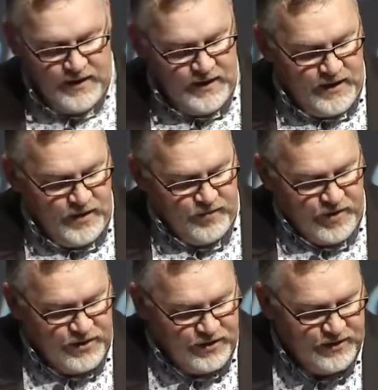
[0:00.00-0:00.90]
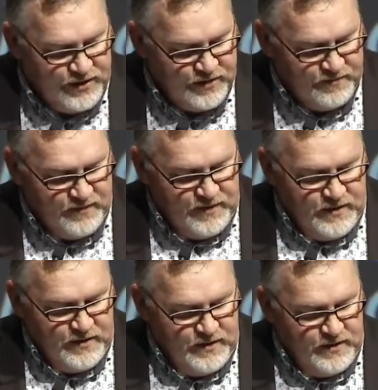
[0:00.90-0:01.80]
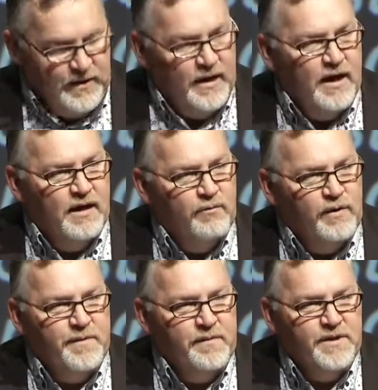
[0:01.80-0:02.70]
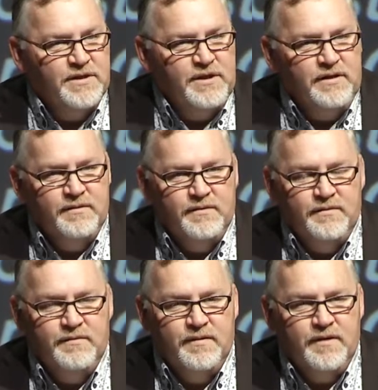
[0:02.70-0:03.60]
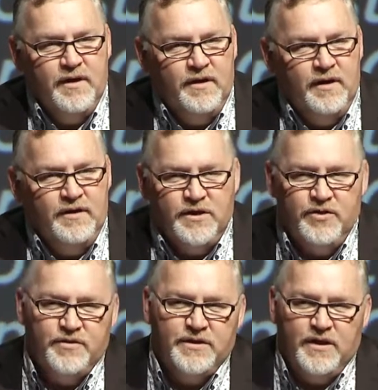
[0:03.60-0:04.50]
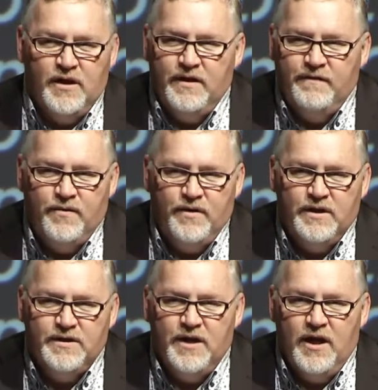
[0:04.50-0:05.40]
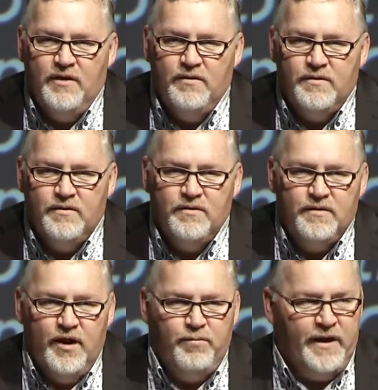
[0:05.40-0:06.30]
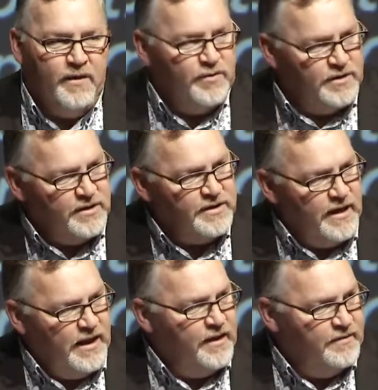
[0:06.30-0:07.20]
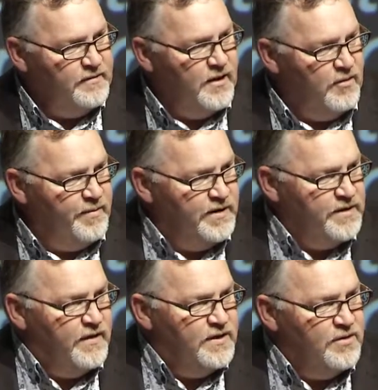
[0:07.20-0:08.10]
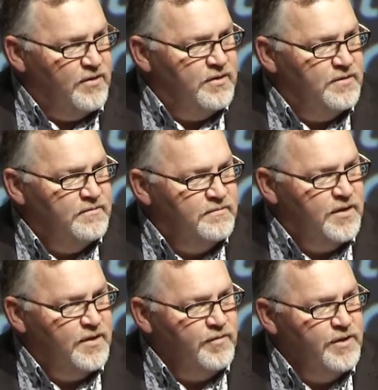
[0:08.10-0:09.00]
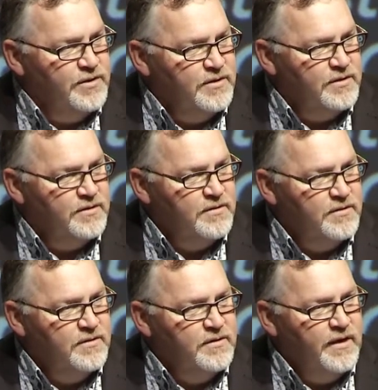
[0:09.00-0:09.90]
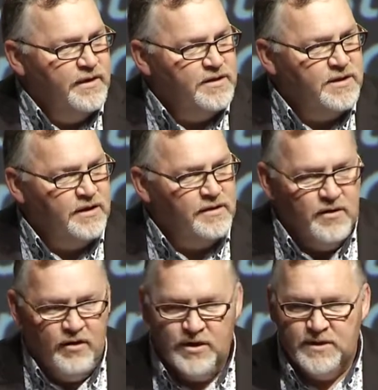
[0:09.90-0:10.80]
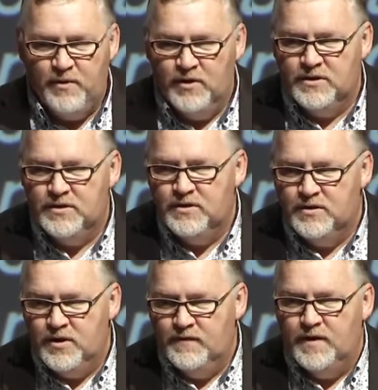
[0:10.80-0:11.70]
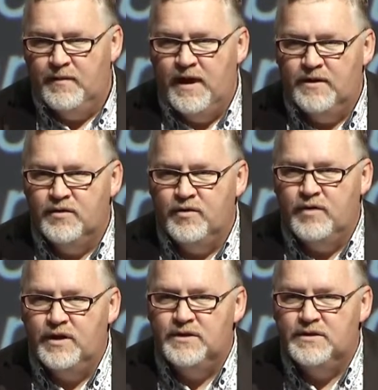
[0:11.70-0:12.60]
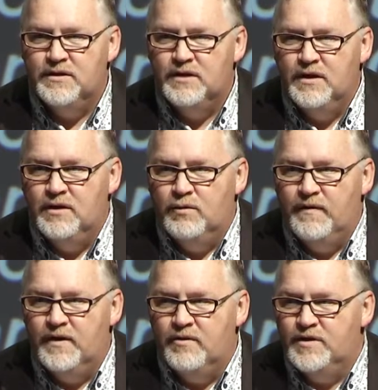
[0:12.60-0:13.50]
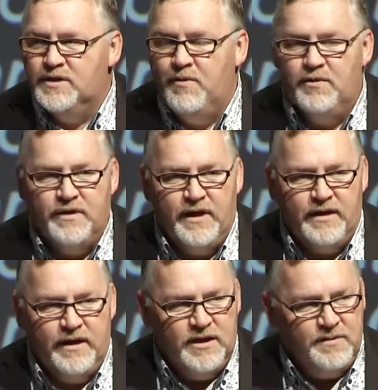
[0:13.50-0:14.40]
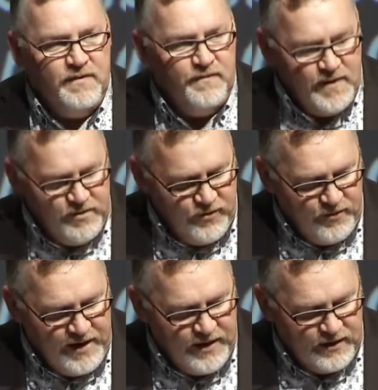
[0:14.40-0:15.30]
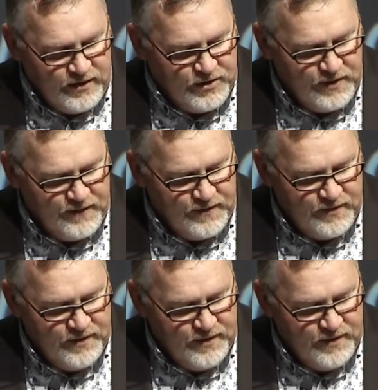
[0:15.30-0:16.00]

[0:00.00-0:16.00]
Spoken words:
In the regions, we've been busy, and it's interesting, only a few years ago, our plan was to sell out a whole bunch of our stock in the regions. And as the hotspots of demand increased, we've had to respond to that, and it's been very dramatic, the shift.